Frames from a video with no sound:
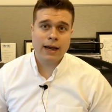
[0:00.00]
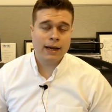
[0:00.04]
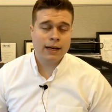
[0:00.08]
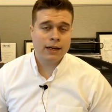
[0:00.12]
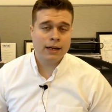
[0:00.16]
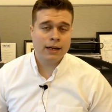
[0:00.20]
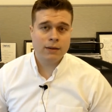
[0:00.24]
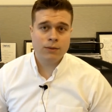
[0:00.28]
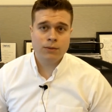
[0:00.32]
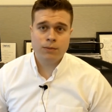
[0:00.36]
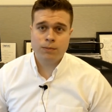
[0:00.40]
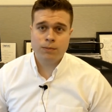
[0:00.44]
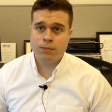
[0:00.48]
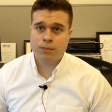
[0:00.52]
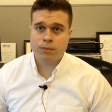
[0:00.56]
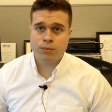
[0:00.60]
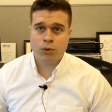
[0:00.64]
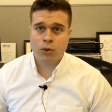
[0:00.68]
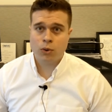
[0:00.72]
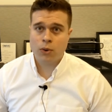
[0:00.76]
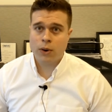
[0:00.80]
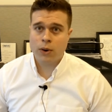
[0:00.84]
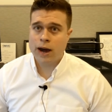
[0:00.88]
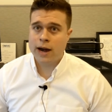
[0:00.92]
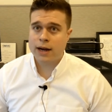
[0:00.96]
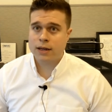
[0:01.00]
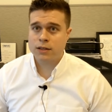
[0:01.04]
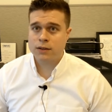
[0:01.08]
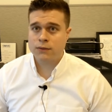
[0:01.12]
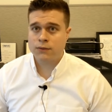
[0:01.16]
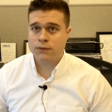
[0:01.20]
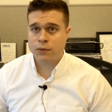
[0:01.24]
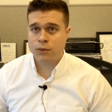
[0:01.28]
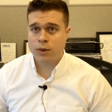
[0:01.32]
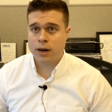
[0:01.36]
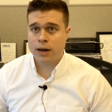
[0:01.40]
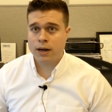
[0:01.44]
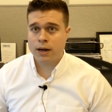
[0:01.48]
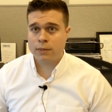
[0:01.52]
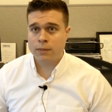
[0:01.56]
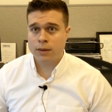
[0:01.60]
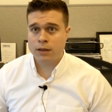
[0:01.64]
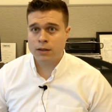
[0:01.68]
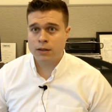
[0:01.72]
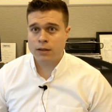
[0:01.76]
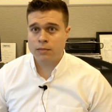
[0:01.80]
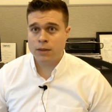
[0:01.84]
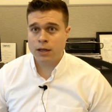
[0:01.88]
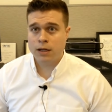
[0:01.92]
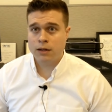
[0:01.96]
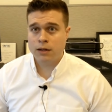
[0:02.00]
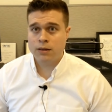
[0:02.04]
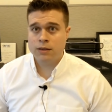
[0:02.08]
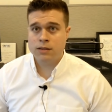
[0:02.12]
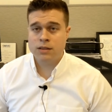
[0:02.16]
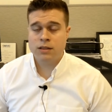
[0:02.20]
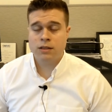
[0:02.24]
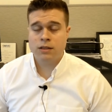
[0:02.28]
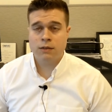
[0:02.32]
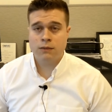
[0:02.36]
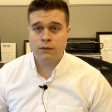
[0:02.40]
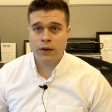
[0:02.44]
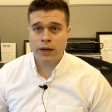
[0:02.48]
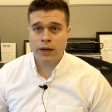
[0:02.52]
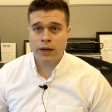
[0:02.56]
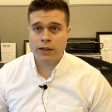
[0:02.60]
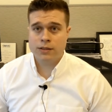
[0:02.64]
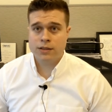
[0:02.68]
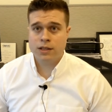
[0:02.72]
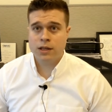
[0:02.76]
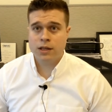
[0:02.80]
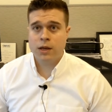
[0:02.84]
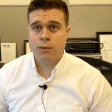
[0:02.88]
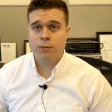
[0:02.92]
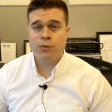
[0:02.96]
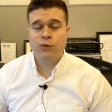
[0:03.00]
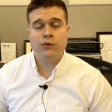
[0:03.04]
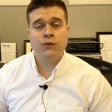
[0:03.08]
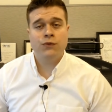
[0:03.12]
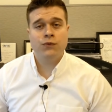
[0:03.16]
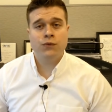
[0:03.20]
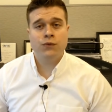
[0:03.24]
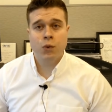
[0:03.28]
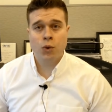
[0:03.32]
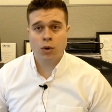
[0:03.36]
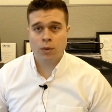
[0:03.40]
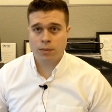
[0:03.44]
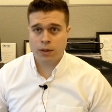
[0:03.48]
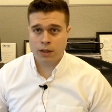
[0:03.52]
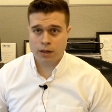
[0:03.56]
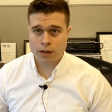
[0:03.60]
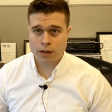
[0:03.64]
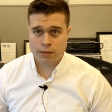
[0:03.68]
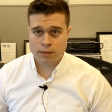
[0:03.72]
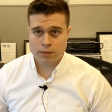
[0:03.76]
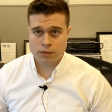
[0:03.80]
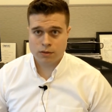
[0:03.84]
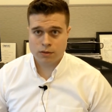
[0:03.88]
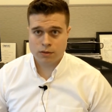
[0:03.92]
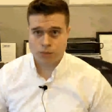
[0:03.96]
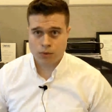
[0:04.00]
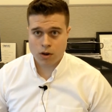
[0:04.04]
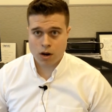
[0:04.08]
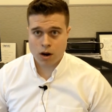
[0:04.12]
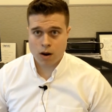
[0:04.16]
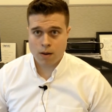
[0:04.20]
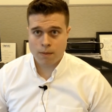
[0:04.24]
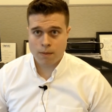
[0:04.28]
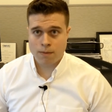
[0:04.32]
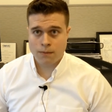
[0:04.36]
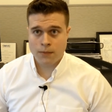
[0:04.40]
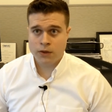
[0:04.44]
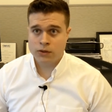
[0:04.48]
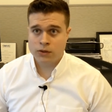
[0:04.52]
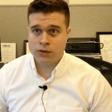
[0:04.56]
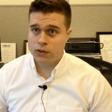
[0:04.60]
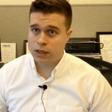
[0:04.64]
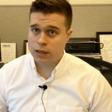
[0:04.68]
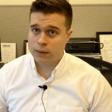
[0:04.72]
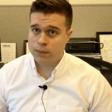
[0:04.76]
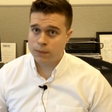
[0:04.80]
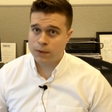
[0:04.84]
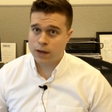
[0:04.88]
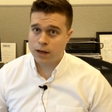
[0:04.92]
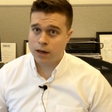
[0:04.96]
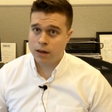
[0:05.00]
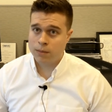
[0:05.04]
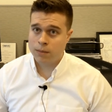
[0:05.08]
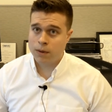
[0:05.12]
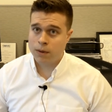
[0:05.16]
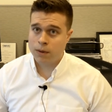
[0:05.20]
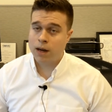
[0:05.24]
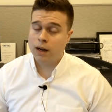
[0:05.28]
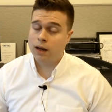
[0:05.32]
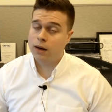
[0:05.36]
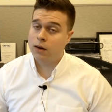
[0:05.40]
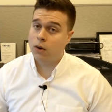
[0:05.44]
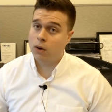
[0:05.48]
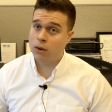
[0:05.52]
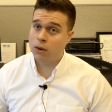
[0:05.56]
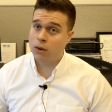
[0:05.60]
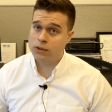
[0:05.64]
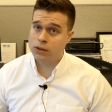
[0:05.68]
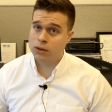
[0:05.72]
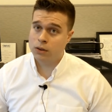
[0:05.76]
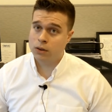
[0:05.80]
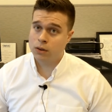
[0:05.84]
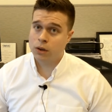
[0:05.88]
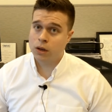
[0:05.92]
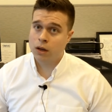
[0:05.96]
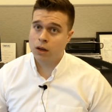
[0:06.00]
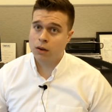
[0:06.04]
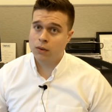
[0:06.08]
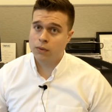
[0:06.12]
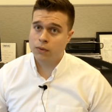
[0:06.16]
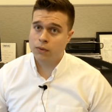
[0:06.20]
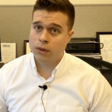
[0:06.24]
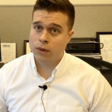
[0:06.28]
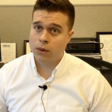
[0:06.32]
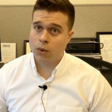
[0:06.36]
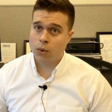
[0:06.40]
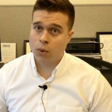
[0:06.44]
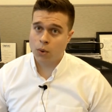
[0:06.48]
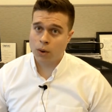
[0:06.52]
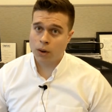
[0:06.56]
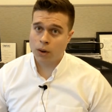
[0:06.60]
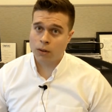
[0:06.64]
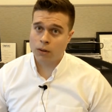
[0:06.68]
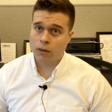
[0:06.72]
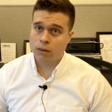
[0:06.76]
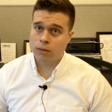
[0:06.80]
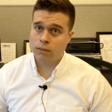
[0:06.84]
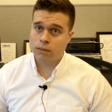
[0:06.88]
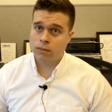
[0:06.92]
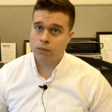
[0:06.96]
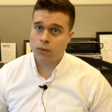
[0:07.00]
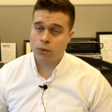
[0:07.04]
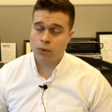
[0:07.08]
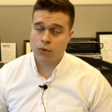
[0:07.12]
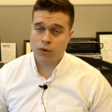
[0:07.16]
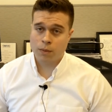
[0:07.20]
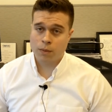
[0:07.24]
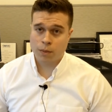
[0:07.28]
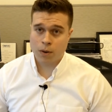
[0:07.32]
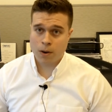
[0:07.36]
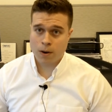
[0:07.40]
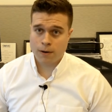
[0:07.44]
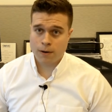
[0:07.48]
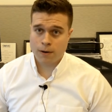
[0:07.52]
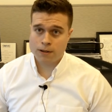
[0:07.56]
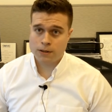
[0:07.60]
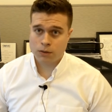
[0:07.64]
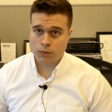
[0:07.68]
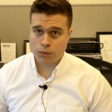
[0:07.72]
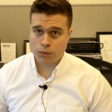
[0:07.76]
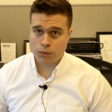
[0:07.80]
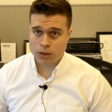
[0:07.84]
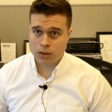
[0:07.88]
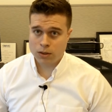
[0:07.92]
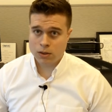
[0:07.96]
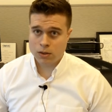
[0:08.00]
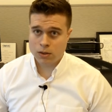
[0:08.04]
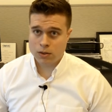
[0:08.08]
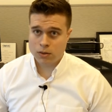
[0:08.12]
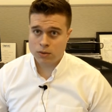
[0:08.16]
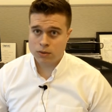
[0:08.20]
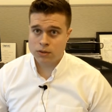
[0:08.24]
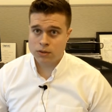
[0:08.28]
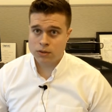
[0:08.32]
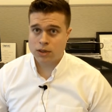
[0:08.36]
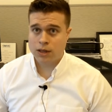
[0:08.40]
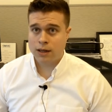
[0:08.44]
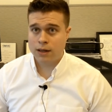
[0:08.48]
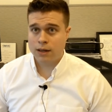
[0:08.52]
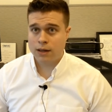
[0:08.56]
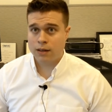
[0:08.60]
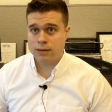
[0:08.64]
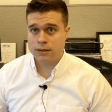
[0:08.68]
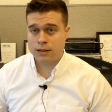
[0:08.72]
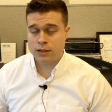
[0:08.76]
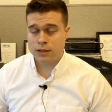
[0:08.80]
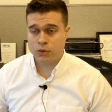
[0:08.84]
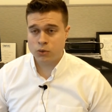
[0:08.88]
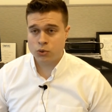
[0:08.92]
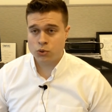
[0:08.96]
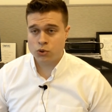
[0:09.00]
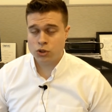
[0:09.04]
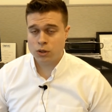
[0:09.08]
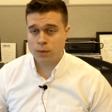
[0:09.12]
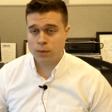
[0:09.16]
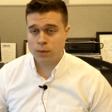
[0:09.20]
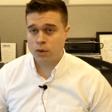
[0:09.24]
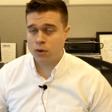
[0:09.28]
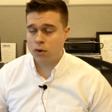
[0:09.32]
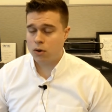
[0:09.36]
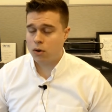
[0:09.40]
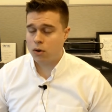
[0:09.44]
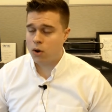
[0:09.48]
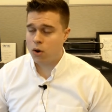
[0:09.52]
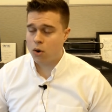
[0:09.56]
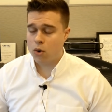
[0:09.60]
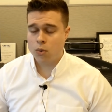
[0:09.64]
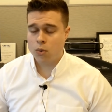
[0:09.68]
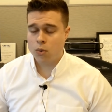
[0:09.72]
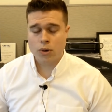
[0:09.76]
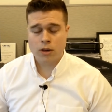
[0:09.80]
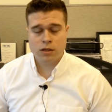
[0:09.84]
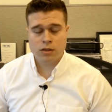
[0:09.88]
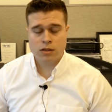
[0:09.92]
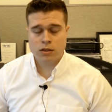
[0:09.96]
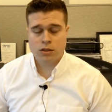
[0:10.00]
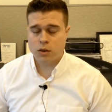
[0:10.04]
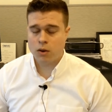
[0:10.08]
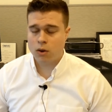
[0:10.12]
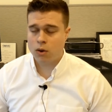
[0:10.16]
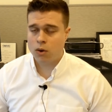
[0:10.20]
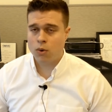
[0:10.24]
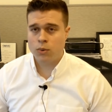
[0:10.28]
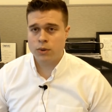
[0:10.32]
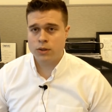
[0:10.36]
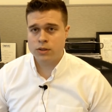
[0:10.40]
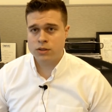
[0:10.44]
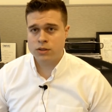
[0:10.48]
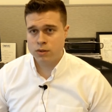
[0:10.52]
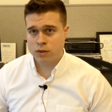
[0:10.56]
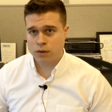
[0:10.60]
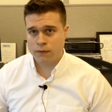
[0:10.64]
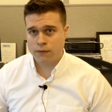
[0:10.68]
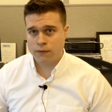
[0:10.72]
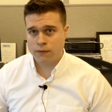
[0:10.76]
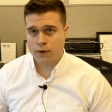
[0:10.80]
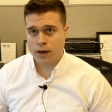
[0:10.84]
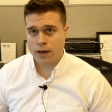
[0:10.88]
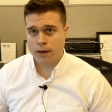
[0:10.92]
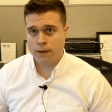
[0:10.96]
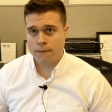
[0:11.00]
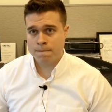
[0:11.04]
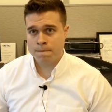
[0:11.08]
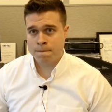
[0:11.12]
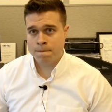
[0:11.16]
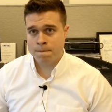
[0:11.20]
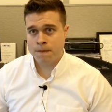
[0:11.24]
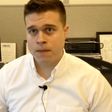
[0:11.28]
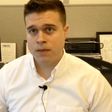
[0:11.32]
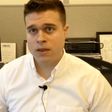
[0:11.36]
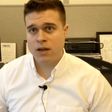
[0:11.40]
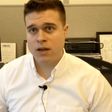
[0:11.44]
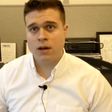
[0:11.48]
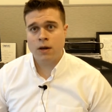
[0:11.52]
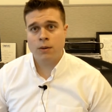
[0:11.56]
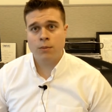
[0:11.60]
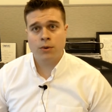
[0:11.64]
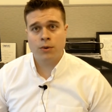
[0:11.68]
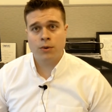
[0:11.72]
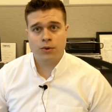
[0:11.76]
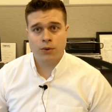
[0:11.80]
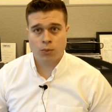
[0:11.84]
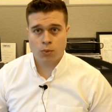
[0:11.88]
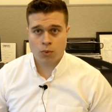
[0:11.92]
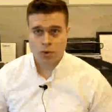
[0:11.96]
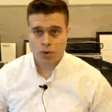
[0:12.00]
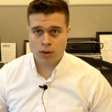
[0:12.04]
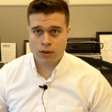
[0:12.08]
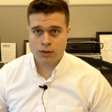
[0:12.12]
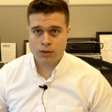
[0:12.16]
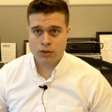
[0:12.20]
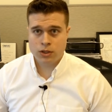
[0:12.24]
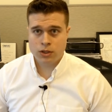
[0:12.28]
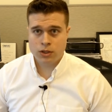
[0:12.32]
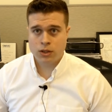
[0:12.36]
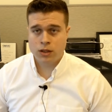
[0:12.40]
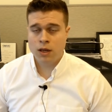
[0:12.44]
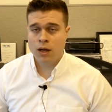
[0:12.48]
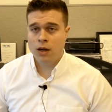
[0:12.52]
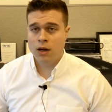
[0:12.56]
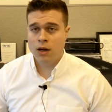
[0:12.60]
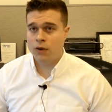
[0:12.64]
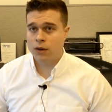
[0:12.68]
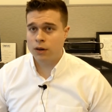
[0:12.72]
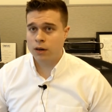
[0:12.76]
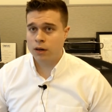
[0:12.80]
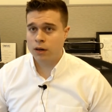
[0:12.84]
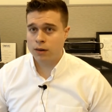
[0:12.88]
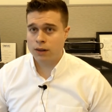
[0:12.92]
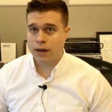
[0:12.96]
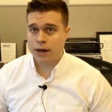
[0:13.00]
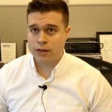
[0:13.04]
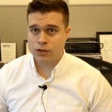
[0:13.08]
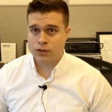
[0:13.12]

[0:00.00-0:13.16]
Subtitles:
any proactive or recommended maintenance in advance before it becomes a problem. So keep that in mind. Also, the oil or the parts that we use at a dealership are always certified. They come with a warranty, they're going to